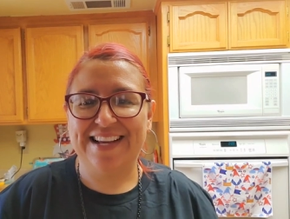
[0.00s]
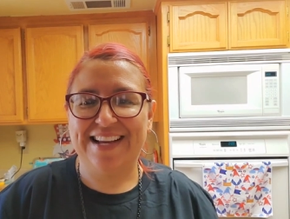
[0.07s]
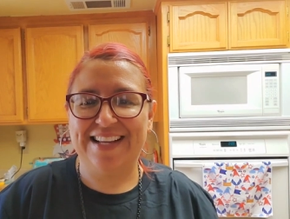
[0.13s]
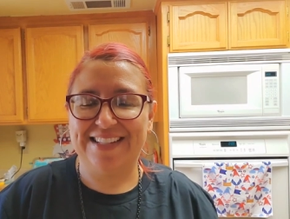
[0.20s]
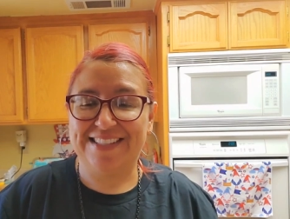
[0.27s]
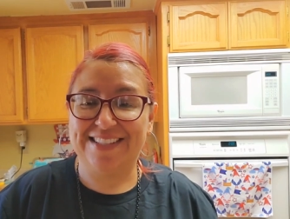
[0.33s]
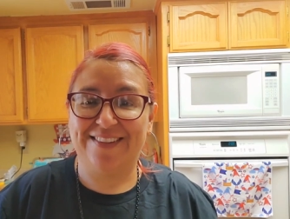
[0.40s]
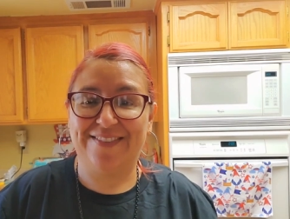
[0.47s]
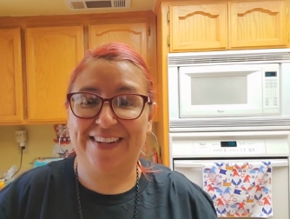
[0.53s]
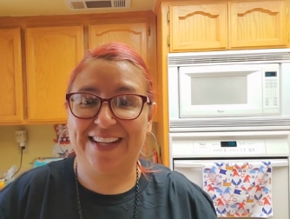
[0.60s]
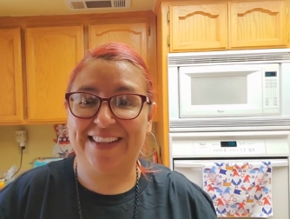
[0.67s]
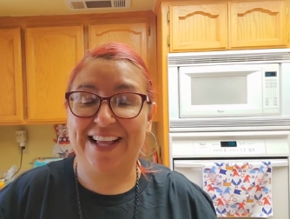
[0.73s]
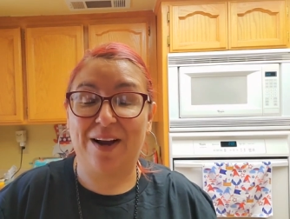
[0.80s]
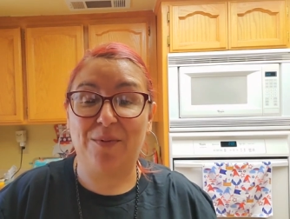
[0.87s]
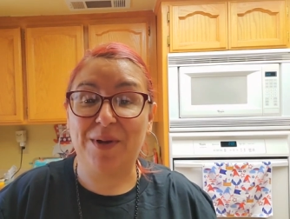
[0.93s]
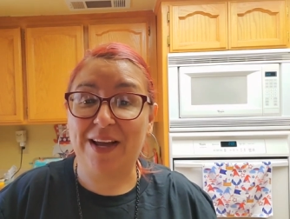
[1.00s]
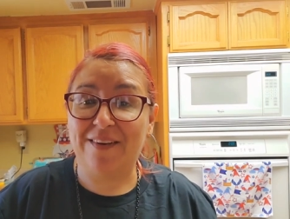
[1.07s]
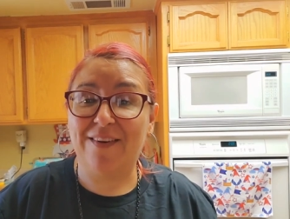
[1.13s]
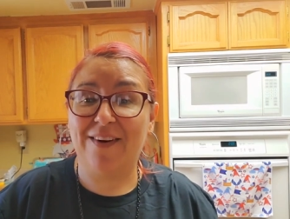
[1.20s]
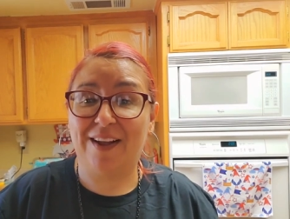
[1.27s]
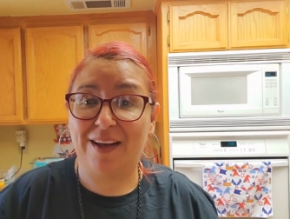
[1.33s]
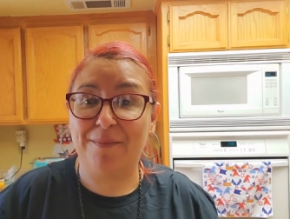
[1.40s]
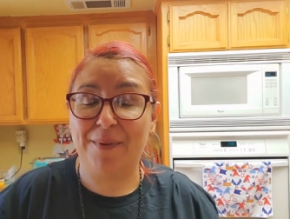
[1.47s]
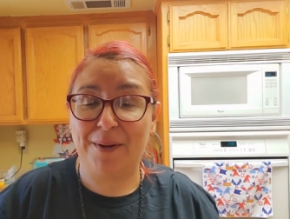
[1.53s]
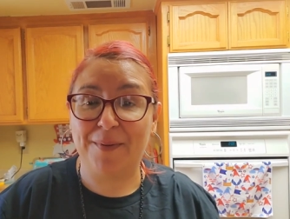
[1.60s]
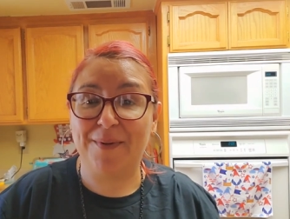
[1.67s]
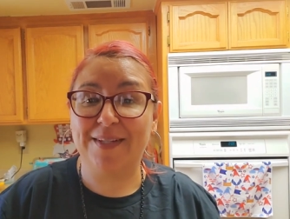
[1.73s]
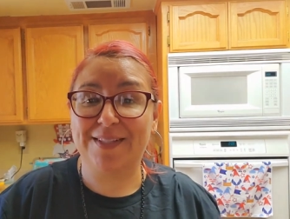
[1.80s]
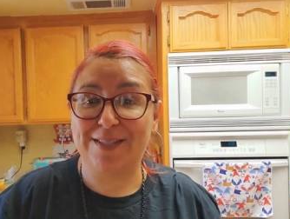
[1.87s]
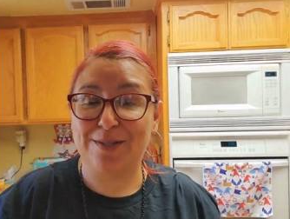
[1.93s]
and stuff like that. And we have a lot of
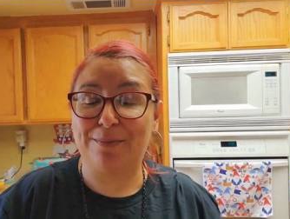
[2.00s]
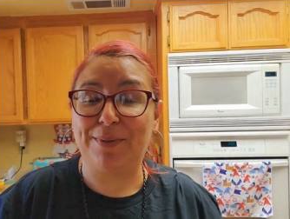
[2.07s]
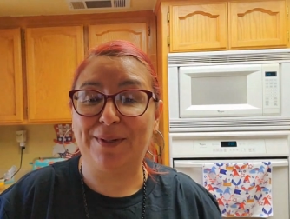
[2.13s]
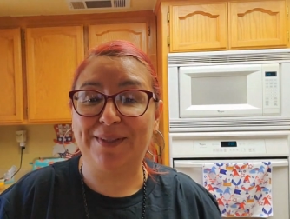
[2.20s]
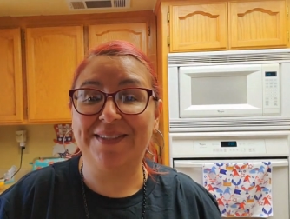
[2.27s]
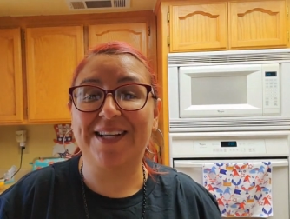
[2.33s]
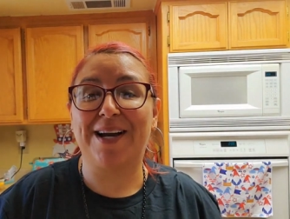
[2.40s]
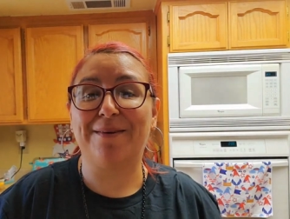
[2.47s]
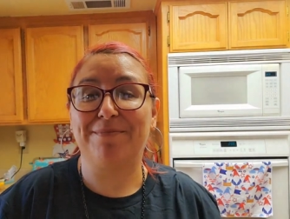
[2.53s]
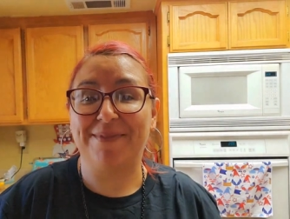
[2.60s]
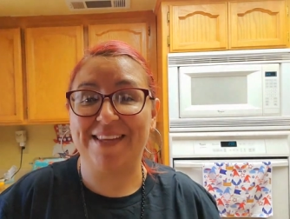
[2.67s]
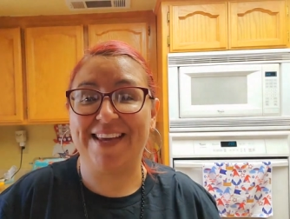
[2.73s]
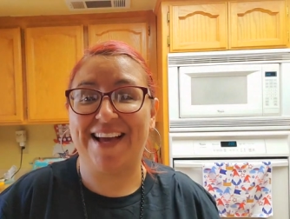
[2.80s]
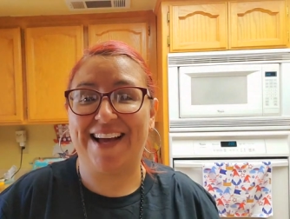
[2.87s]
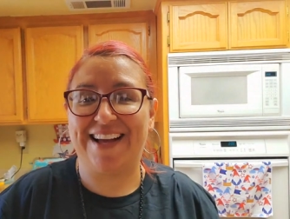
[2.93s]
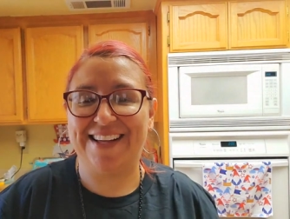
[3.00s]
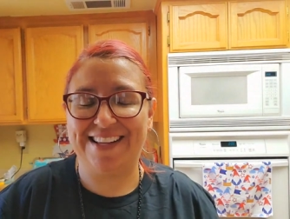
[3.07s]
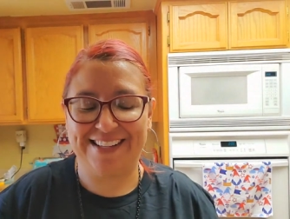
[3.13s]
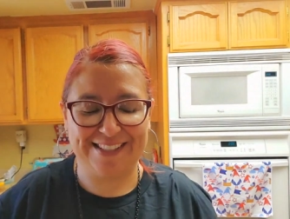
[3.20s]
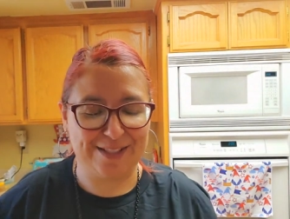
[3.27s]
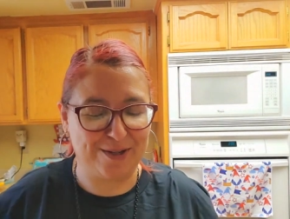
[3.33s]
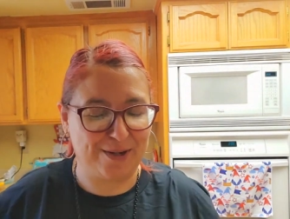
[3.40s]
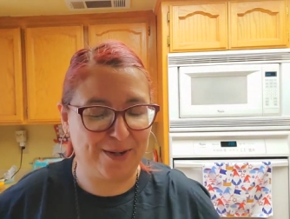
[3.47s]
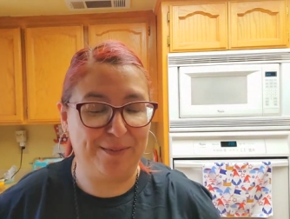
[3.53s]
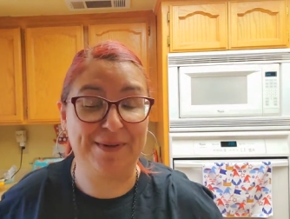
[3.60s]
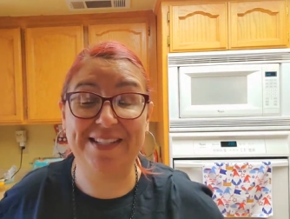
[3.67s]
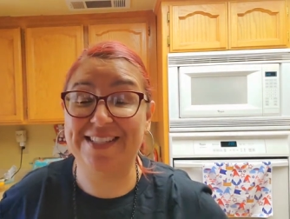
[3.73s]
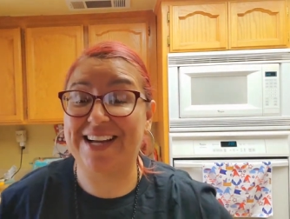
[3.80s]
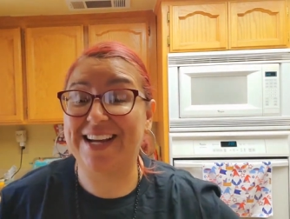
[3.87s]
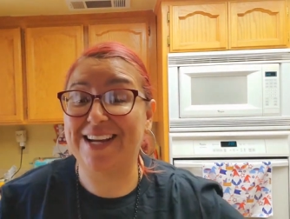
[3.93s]
memories to build up, Tía. So I'm
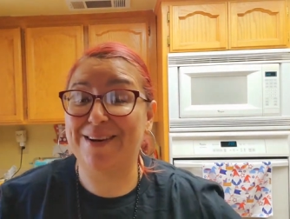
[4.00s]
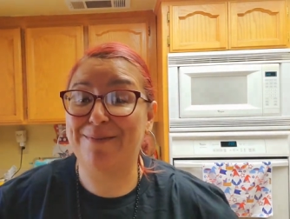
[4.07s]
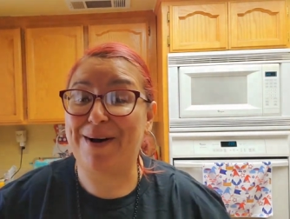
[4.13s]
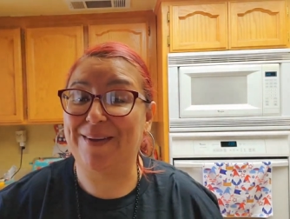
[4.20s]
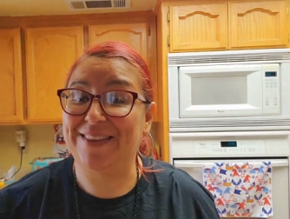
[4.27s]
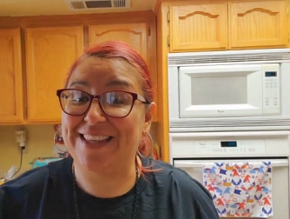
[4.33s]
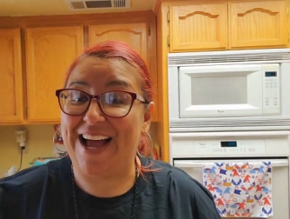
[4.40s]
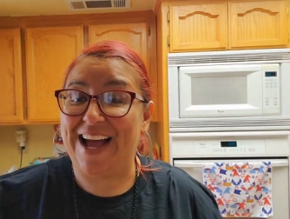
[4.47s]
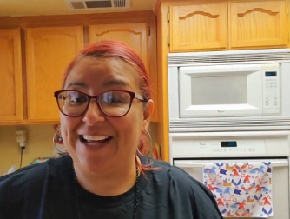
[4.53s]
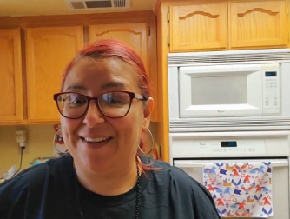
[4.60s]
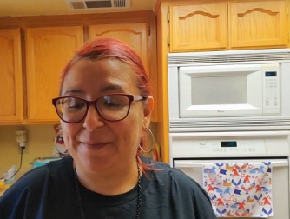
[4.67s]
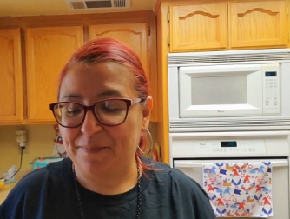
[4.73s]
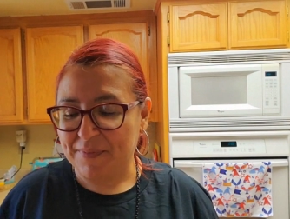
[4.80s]
excited about that.